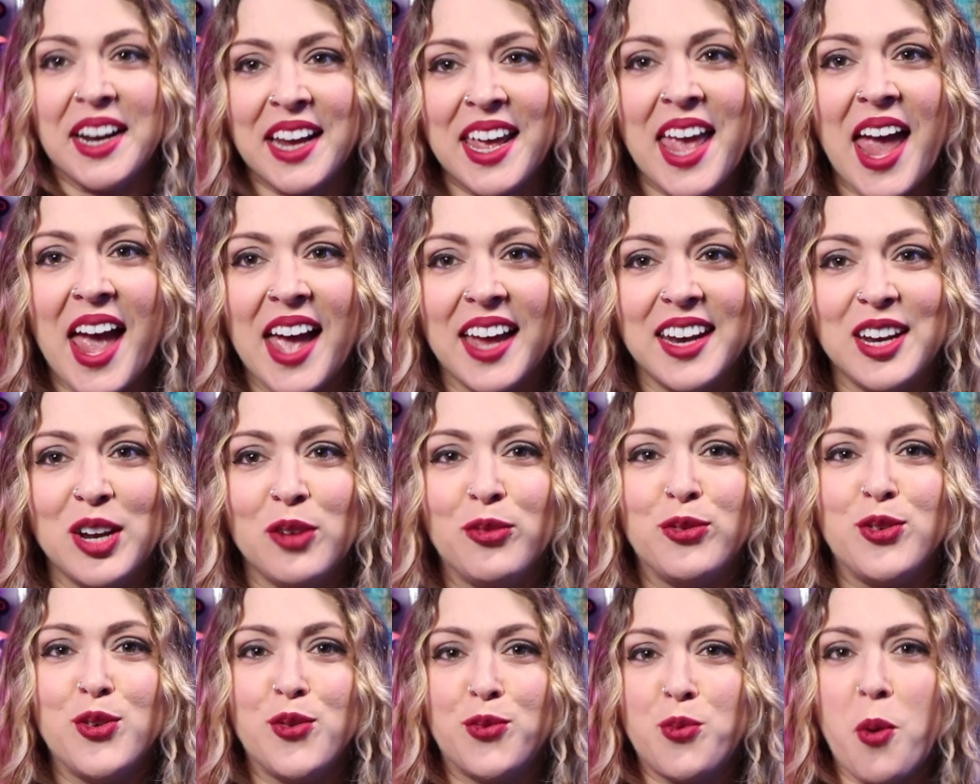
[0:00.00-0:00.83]
again,
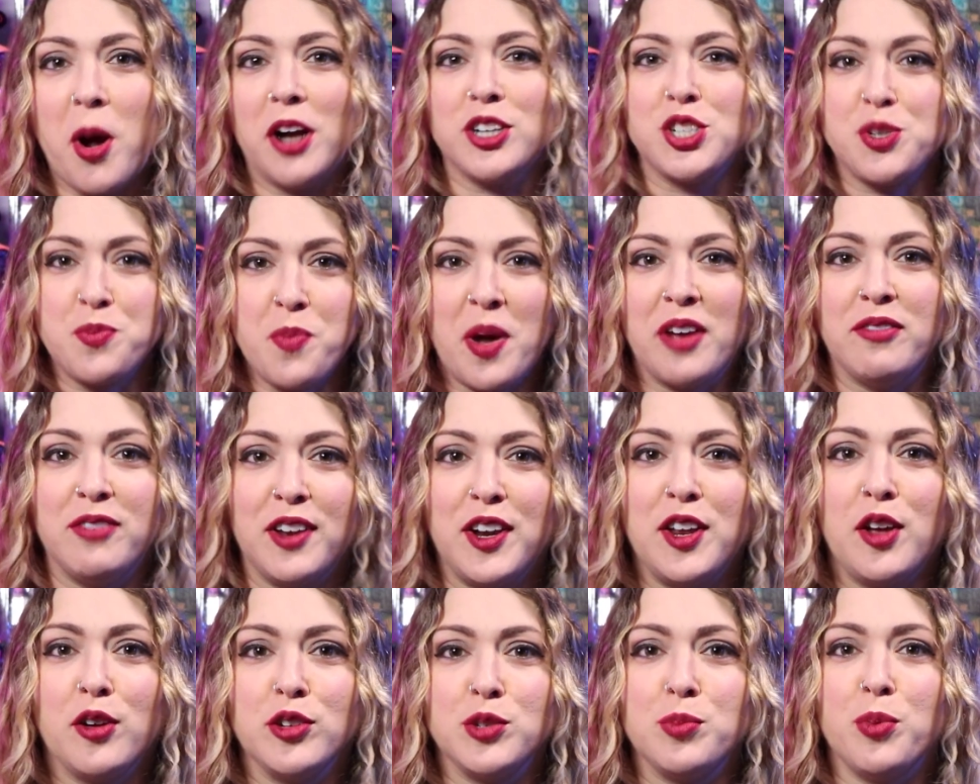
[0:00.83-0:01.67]
if you've watched my
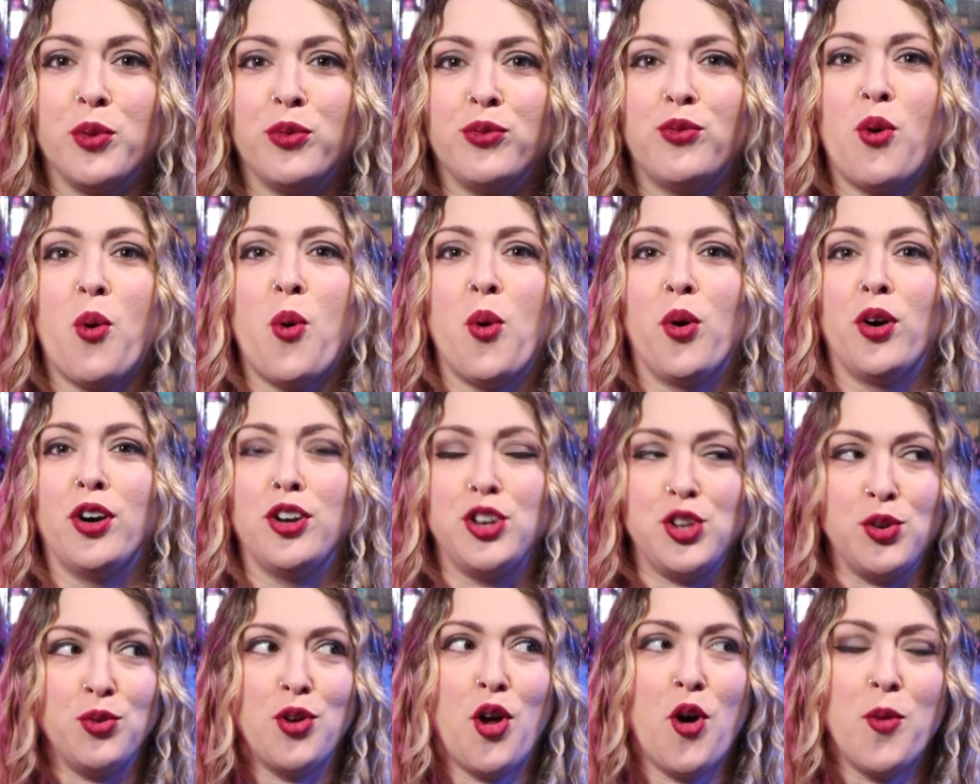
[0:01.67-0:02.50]
videos before
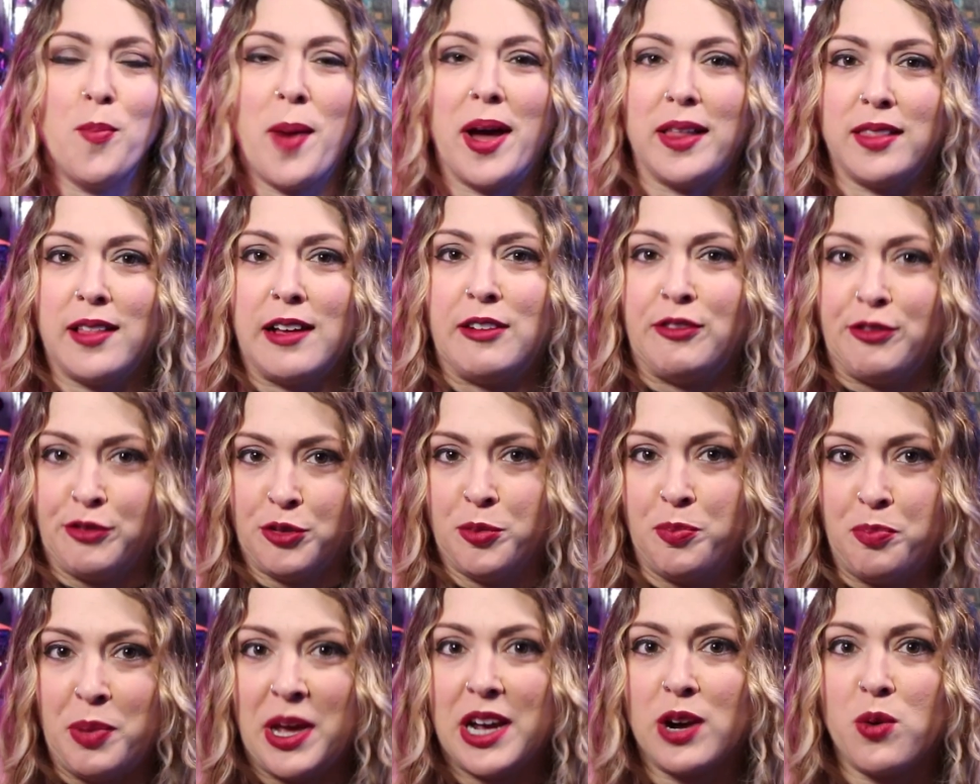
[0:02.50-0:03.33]
and you know my love
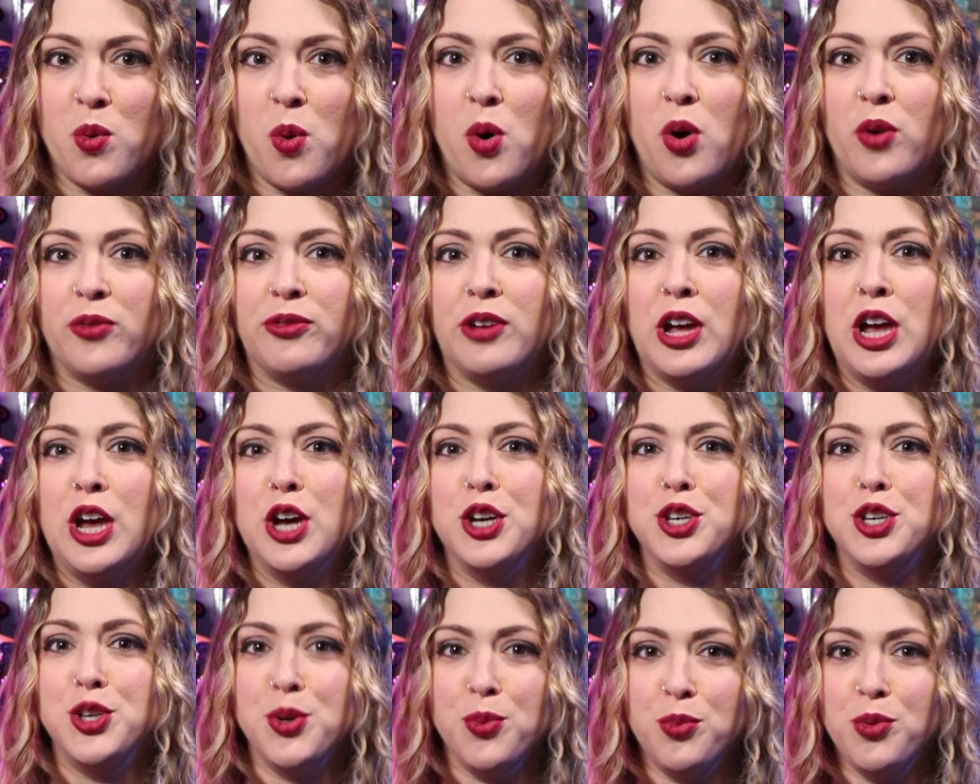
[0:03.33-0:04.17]
for Big Wolf,
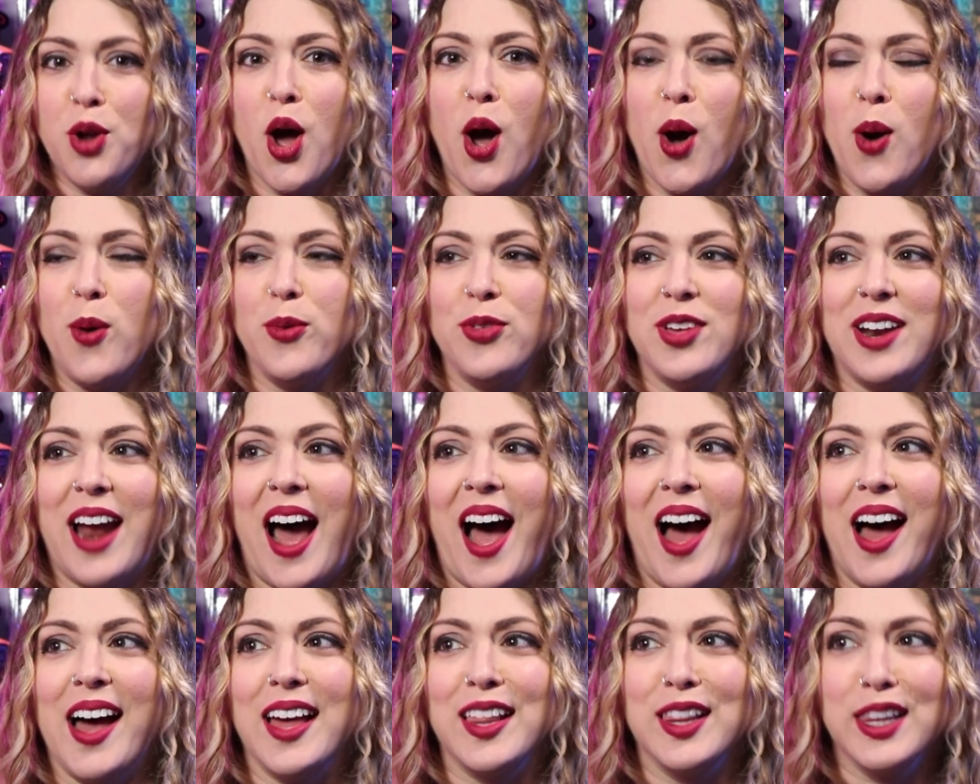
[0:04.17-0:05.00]
you know that
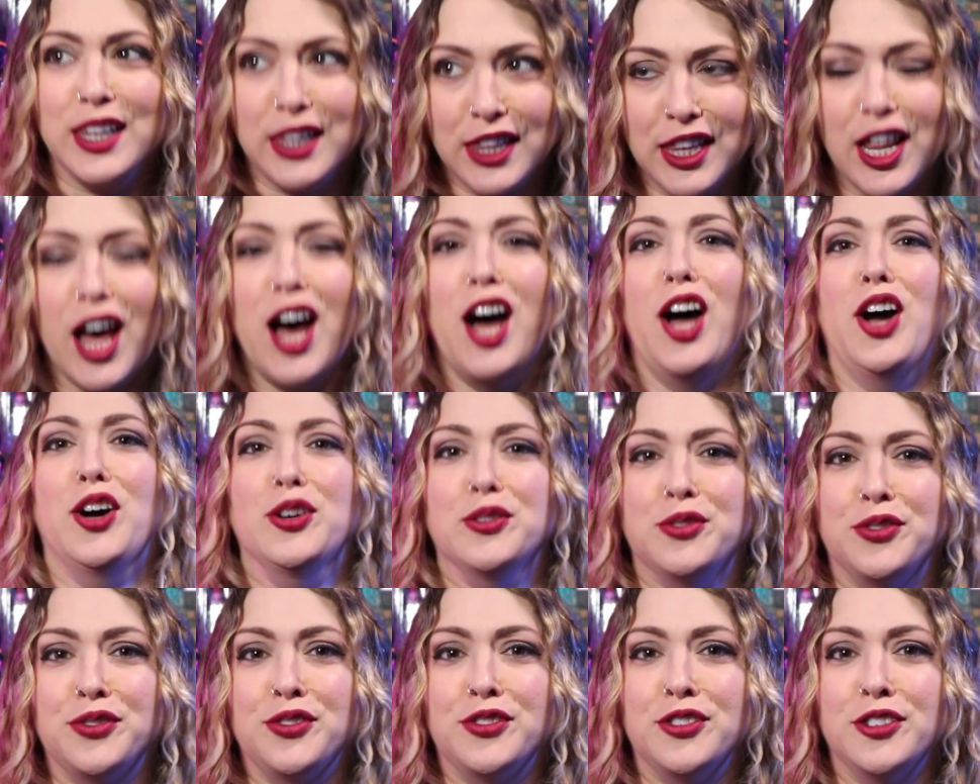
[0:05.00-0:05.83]
I
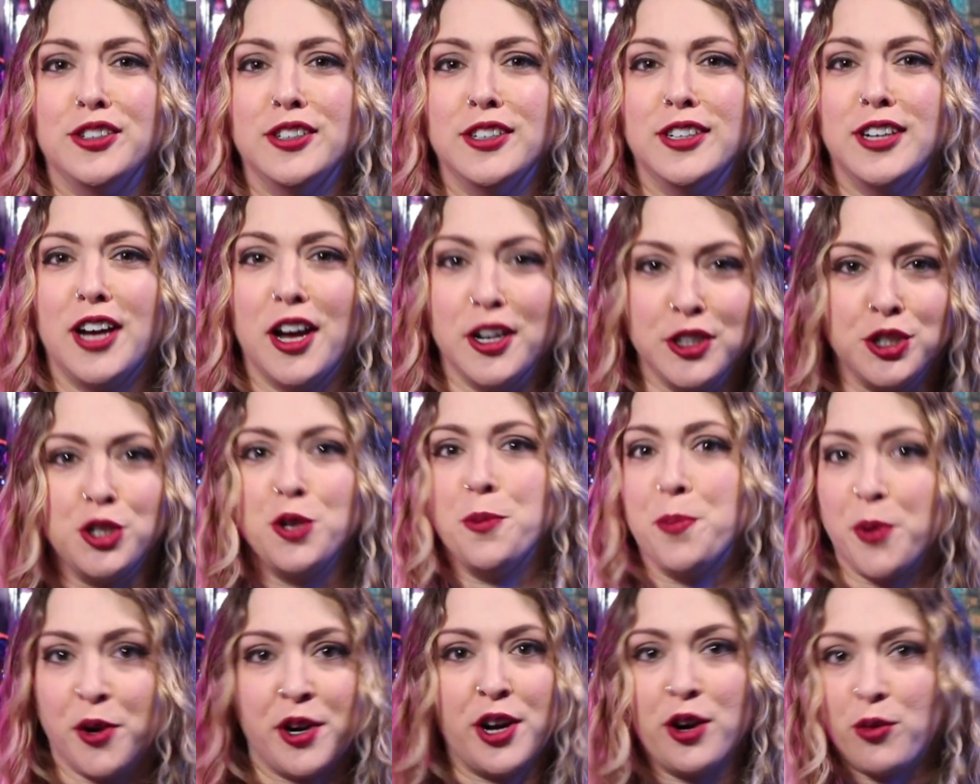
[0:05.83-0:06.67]
love a
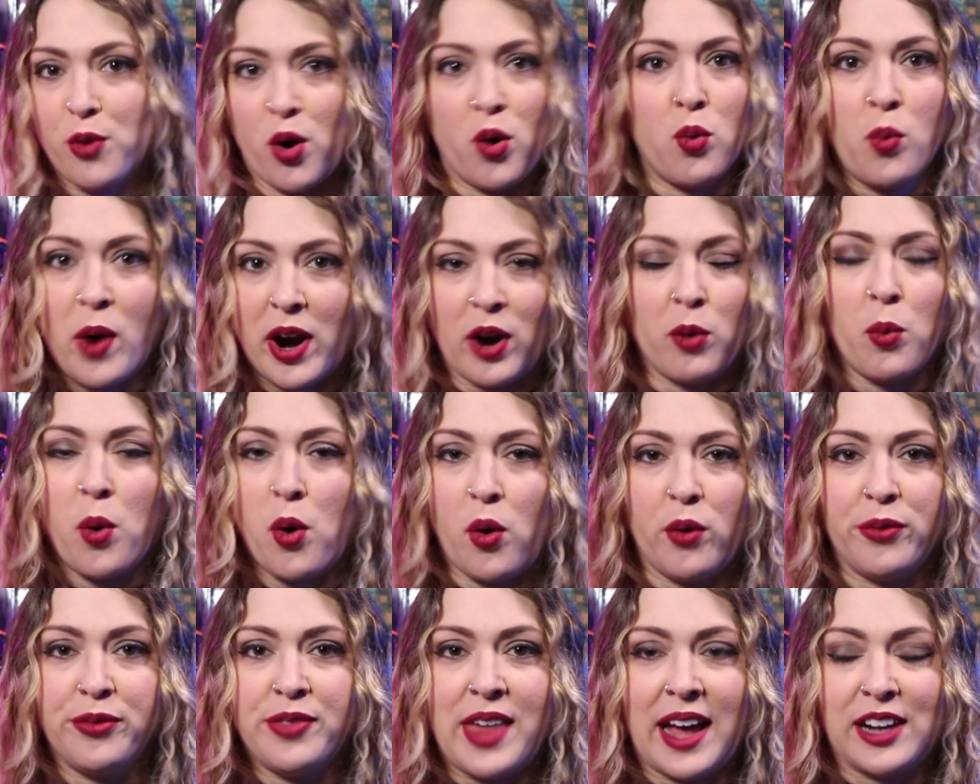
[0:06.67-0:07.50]
superhero
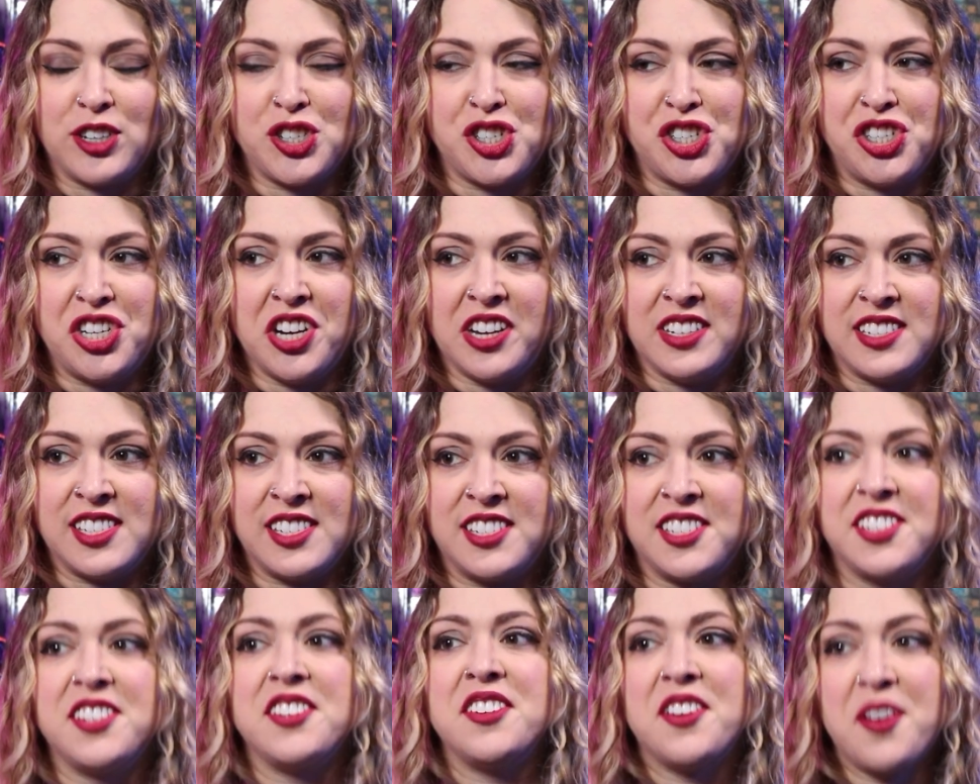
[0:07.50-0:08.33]
werewolf. That's
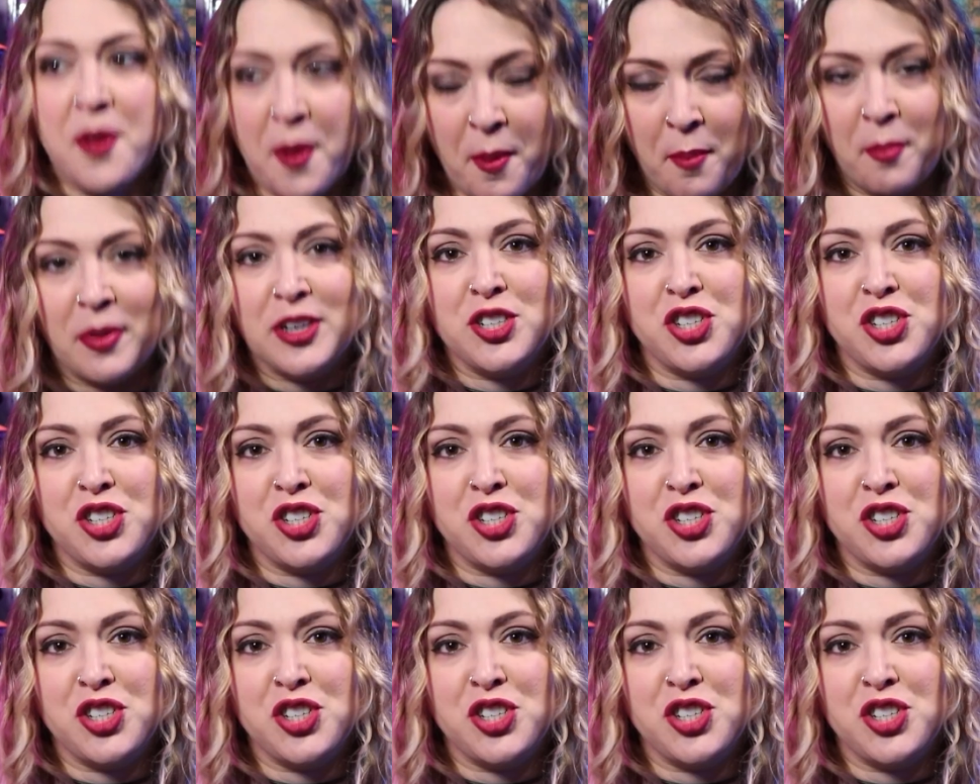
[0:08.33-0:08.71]
just my